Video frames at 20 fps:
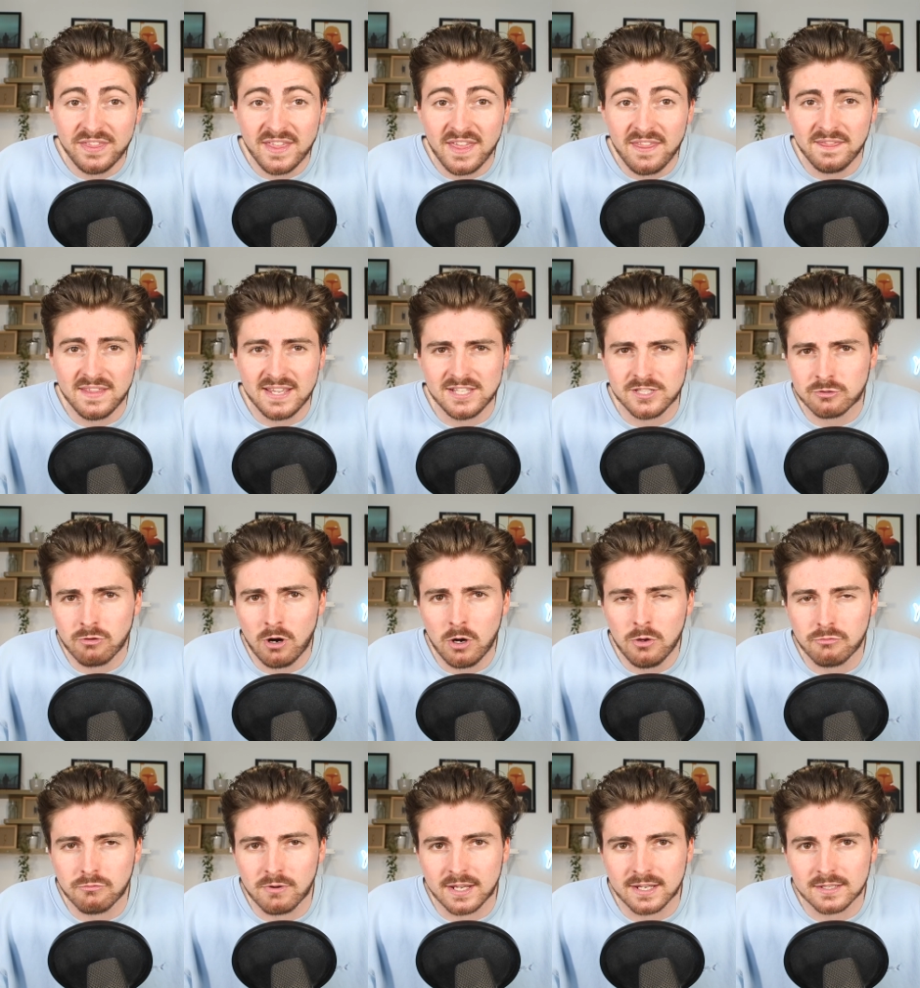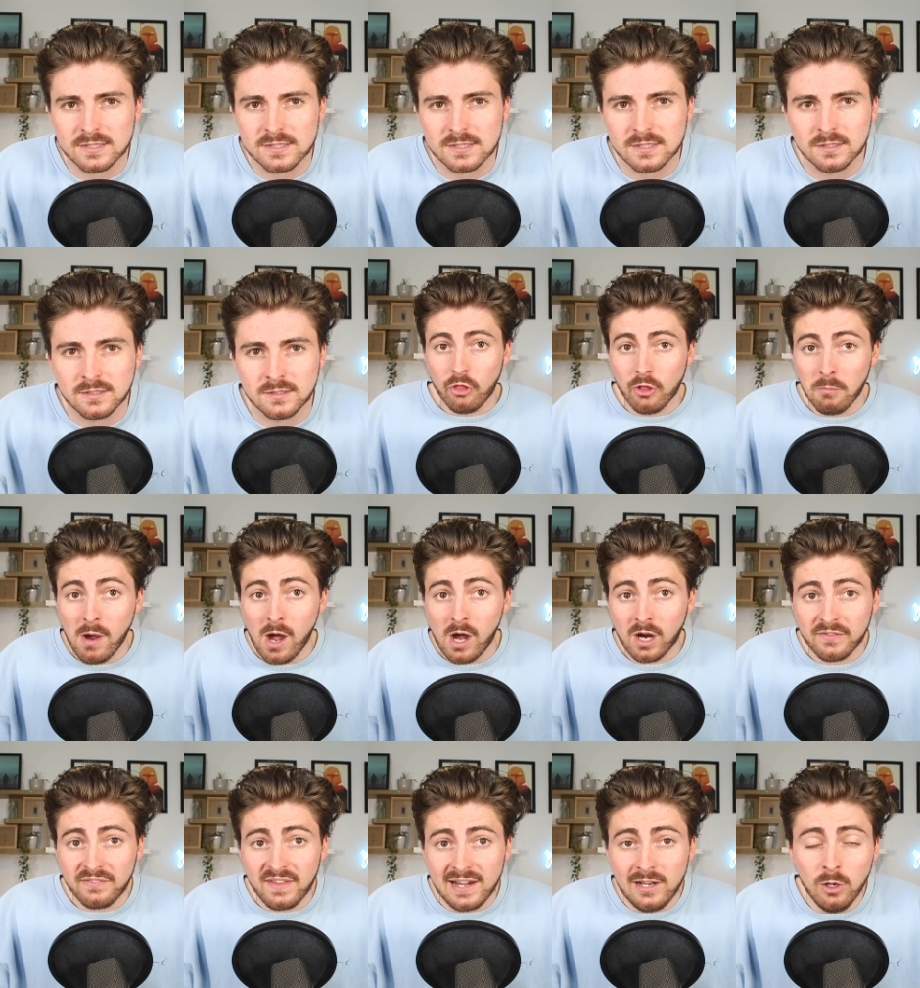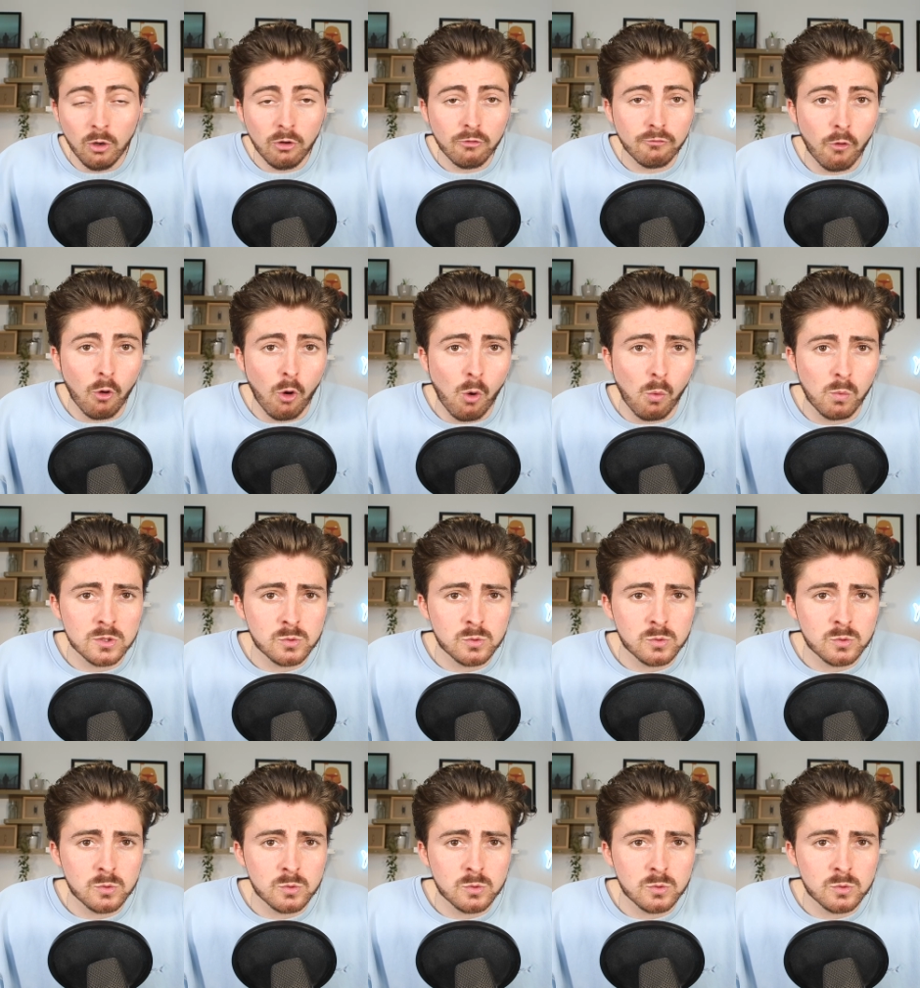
within these growth rings. The marker they looked for